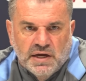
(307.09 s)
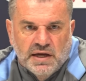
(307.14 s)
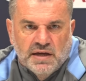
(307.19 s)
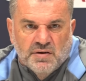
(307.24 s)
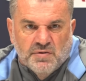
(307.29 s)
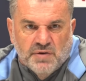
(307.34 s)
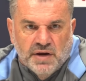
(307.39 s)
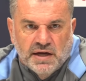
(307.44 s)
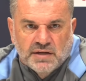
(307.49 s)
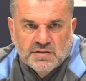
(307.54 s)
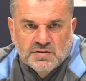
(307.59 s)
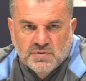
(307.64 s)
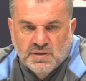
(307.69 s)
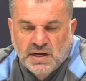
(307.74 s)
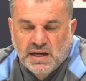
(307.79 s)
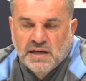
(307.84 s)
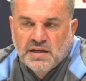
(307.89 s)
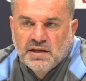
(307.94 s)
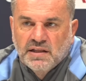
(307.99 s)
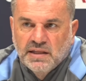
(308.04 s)
how you react to
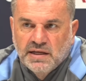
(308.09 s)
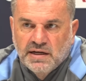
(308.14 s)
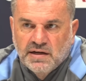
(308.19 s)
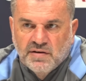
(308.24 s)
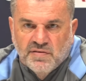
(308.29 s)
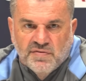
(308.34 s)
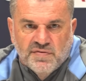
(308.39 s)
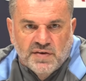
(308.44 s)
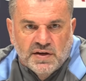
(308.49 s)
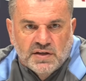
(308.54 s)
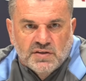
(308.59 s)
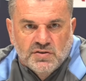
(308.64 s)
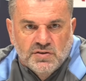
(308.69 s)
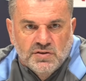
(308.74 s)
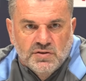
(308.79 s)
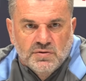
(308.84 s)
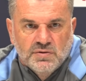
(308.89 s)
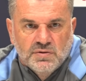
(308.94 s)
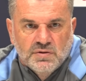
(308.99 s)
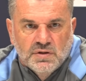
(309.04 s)
it, how you let it affect
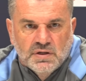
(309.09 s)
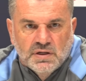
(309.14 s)
you.